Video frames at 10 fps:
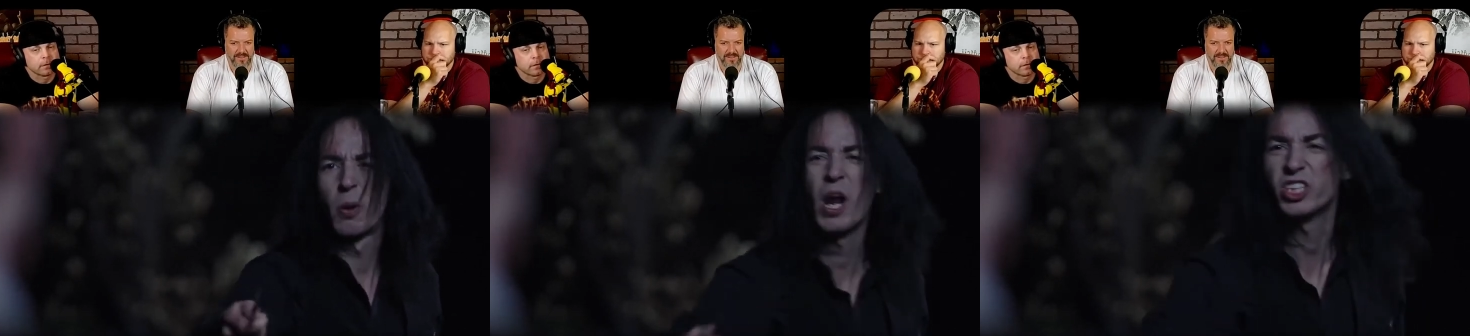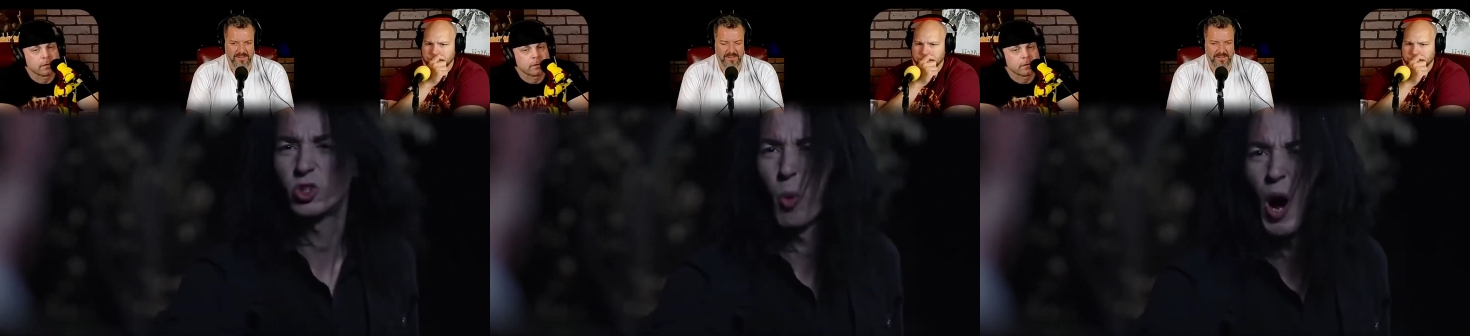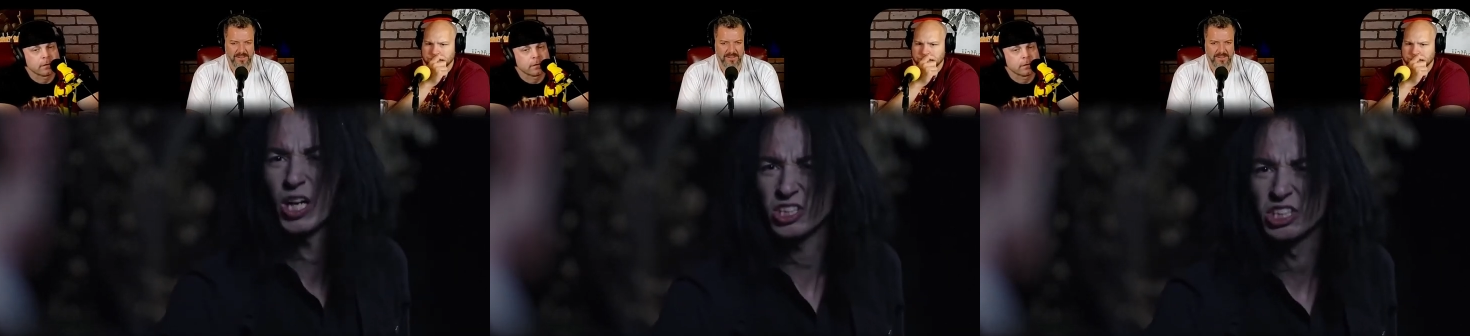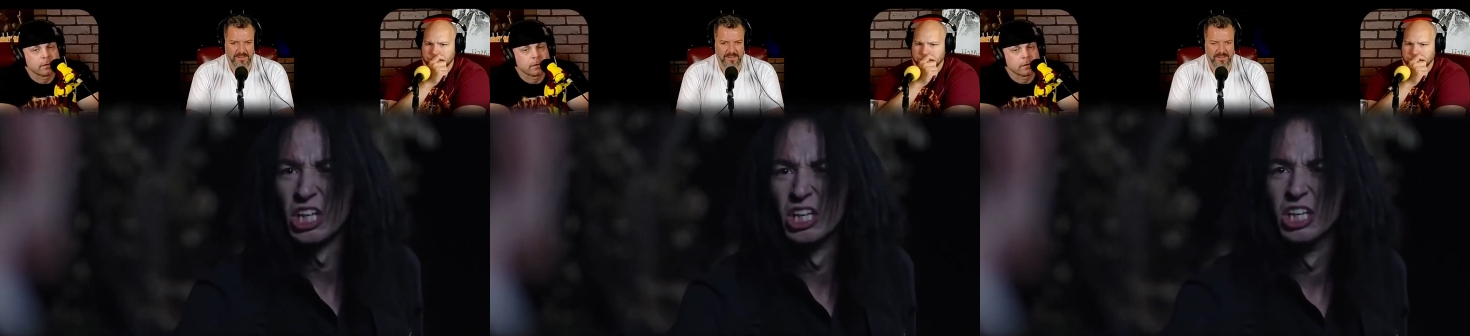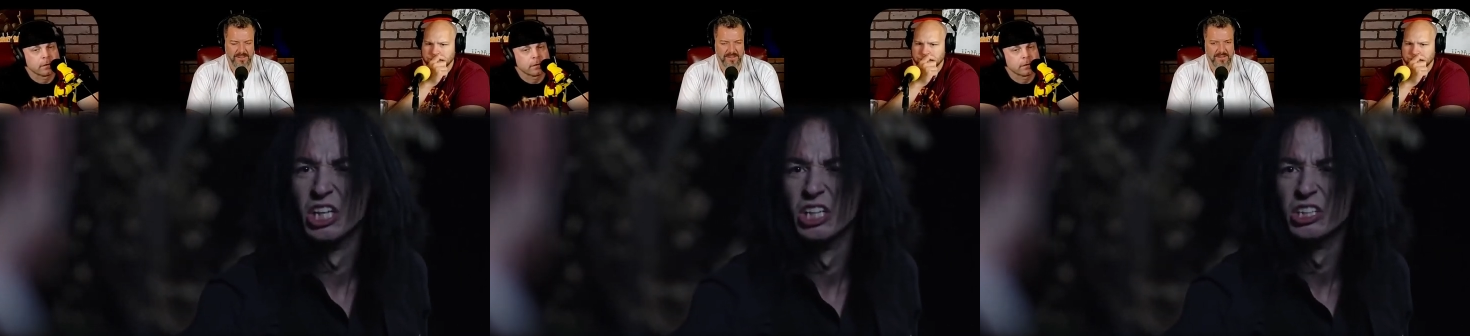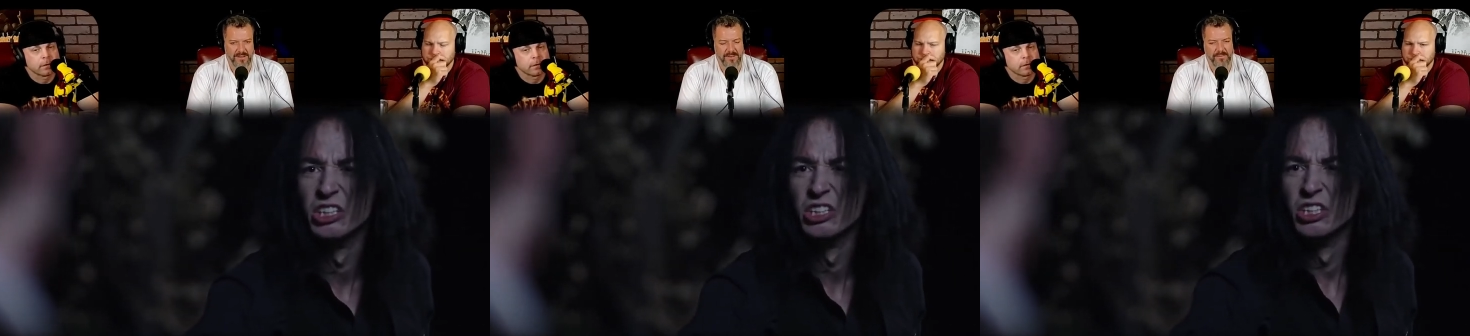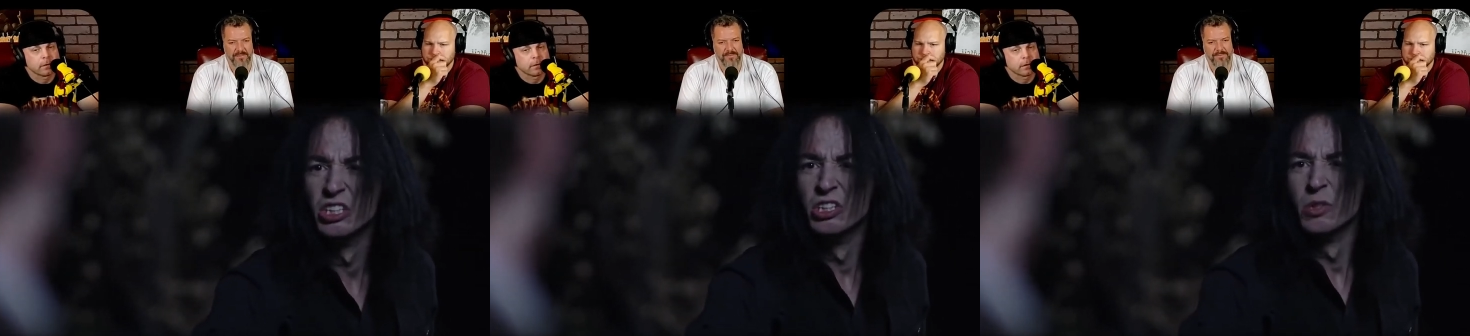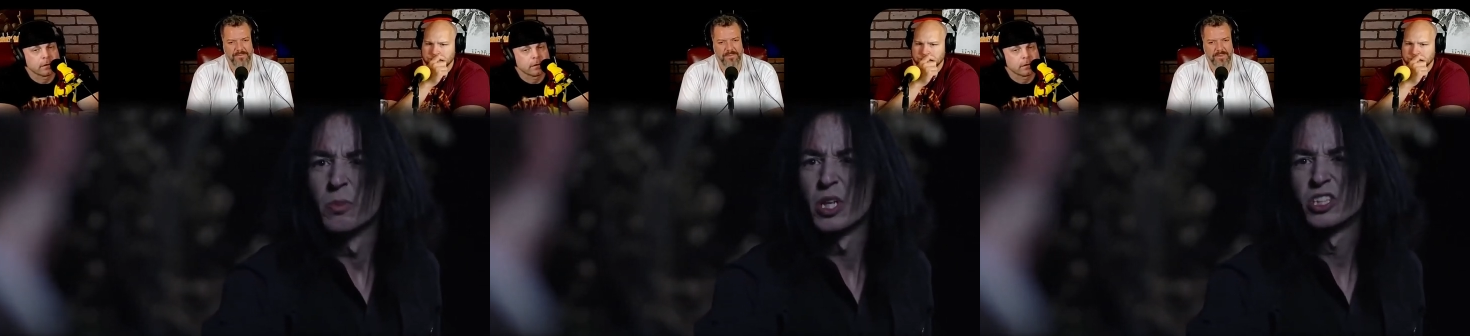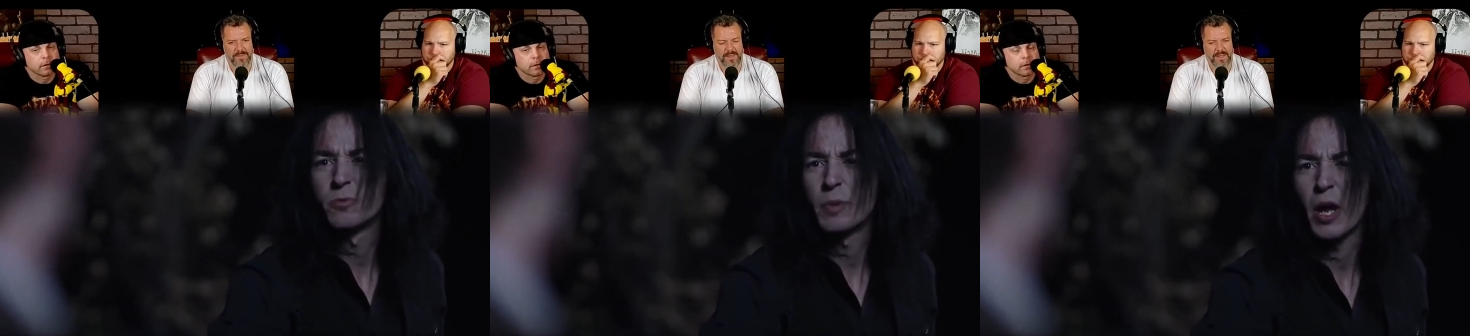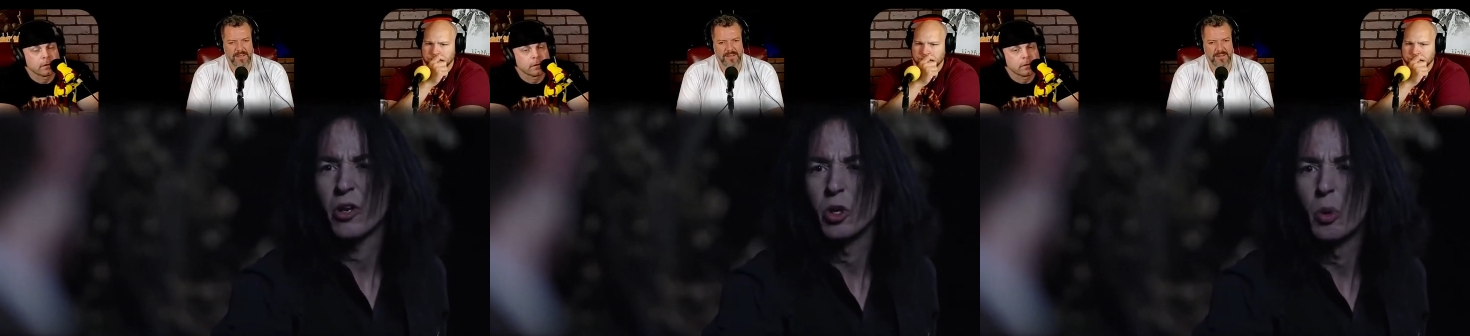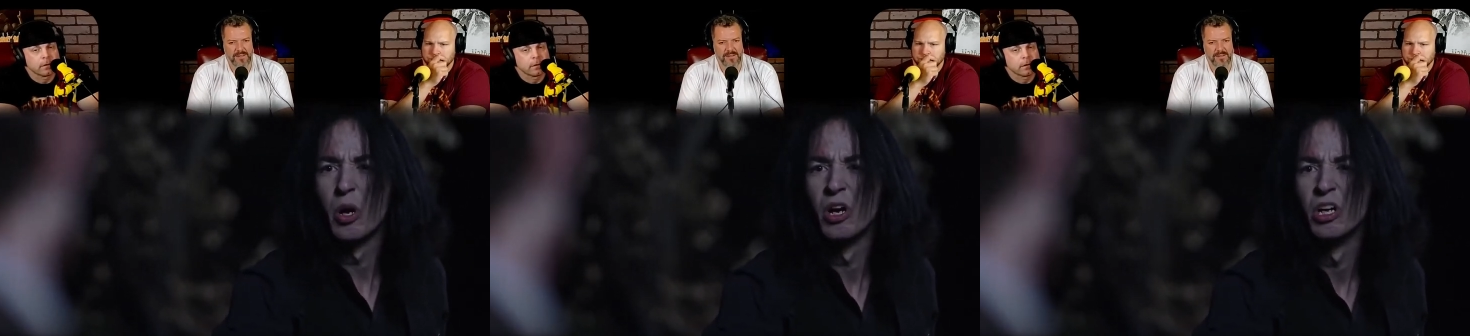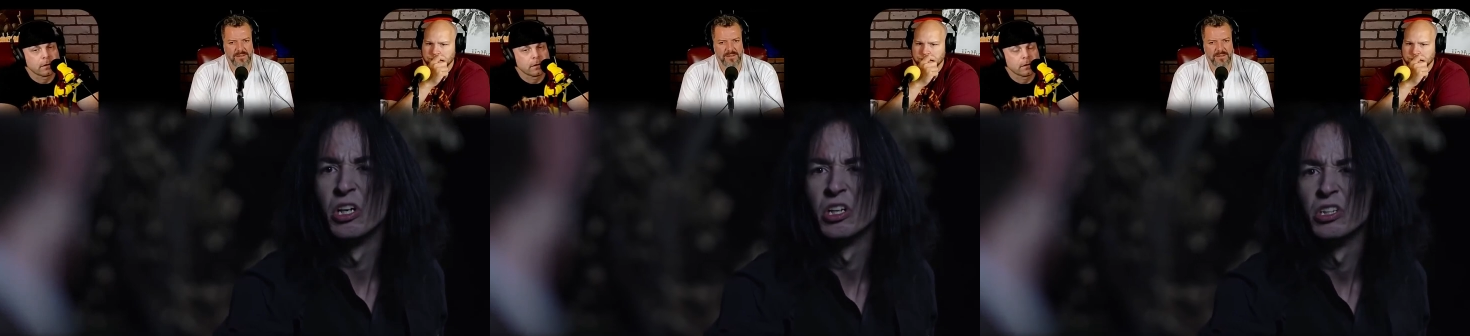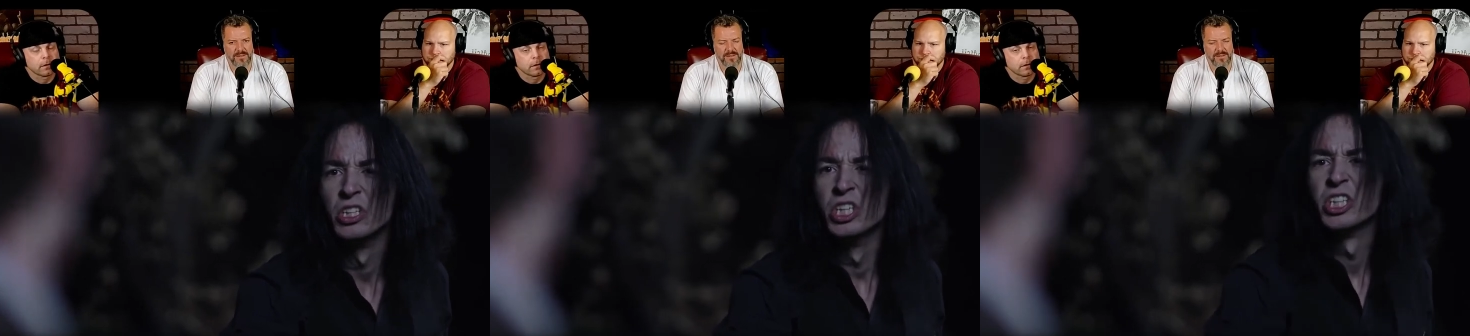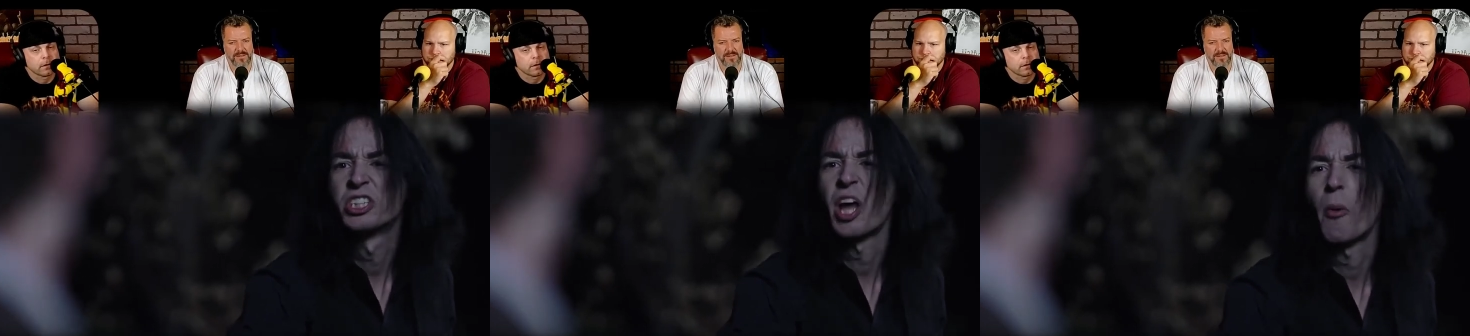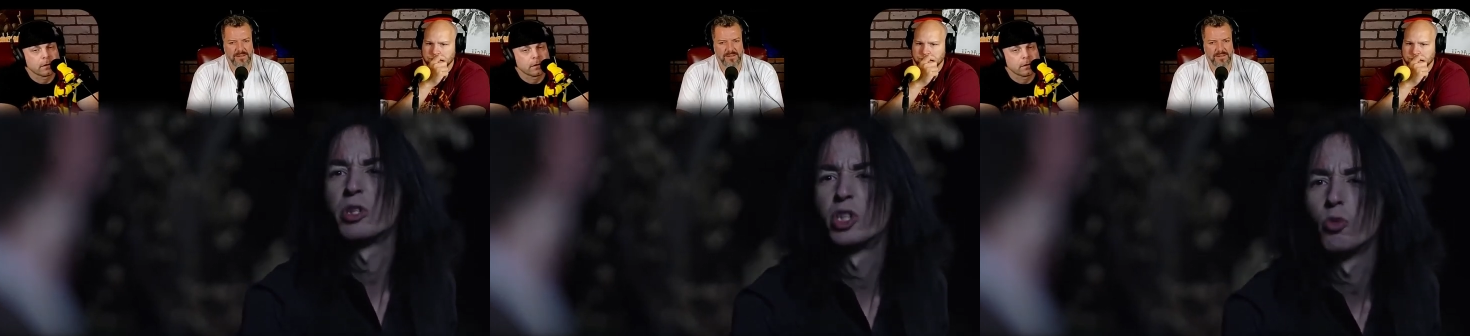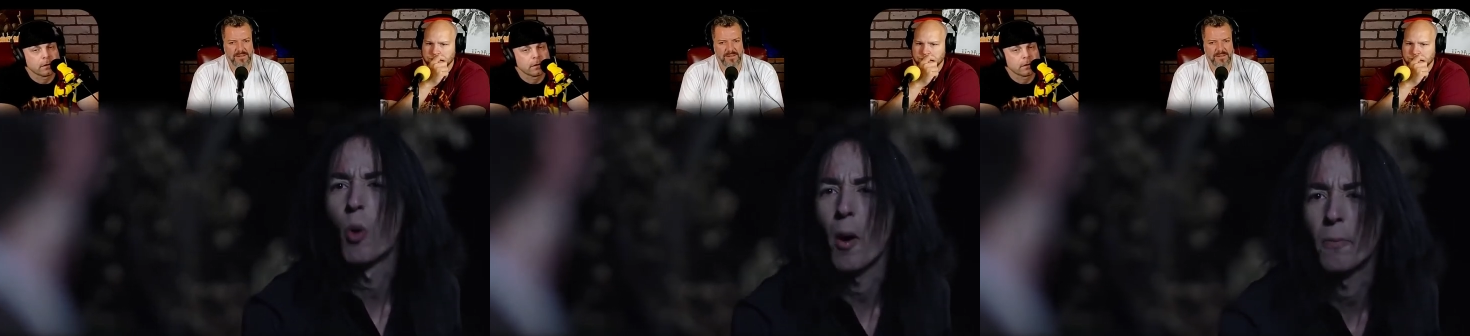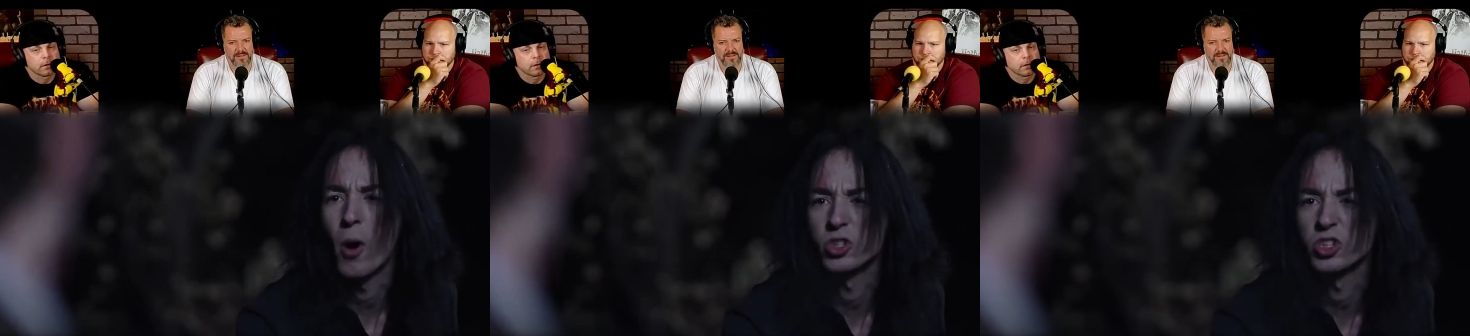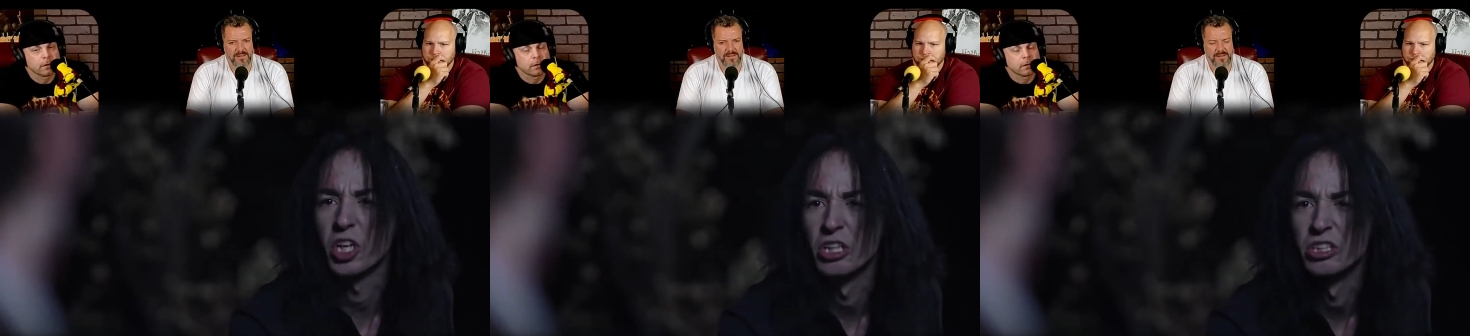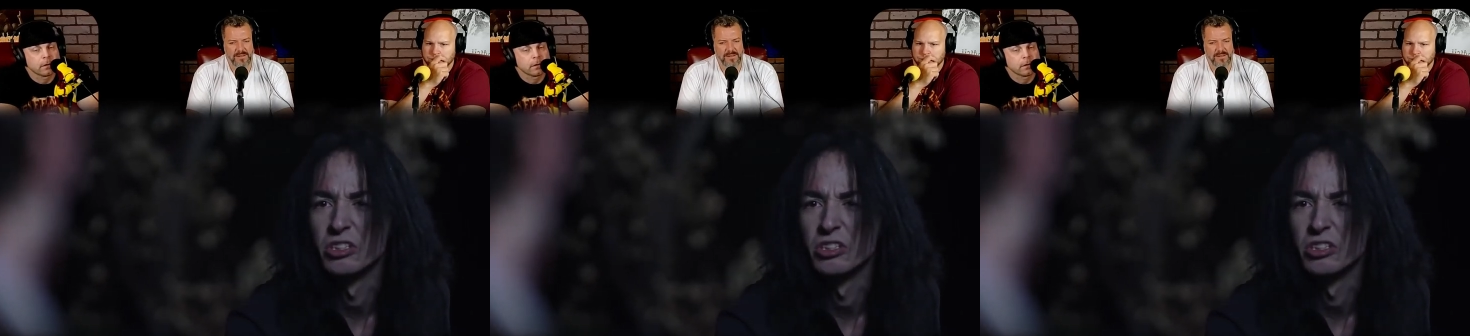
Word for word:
Speaker 1: Please, what? Please spare you. Is that what you want, Potter?